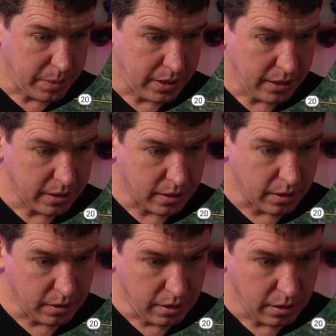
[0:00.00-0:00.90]

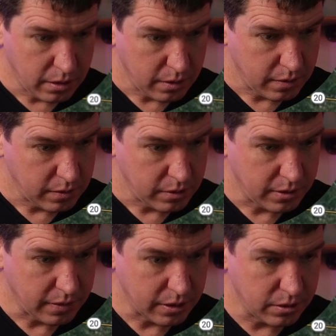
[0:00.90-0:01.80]
here, let's
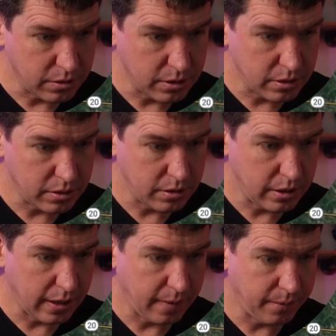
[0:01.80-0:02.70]
see if I can do this.
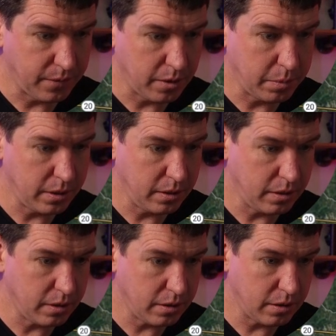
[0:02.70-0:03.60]
Yeah, up
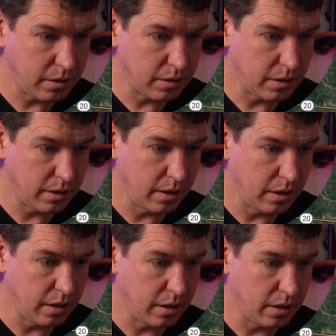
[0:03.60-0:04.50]
here and
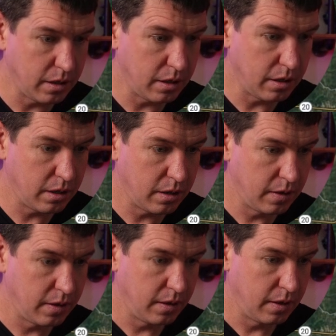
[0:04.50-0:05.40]
then
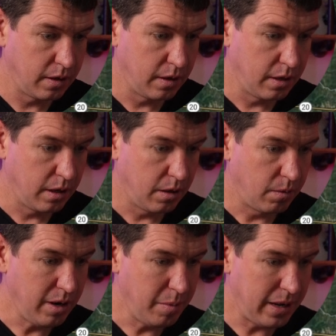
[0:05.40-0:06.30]

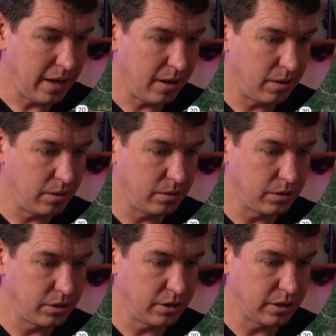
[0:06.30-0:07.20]
right
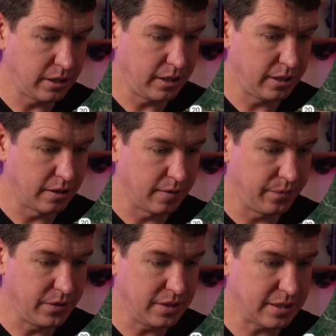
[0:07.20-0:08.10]
about here.
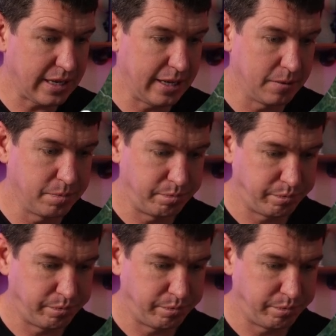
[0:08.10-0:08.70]
This is Canton.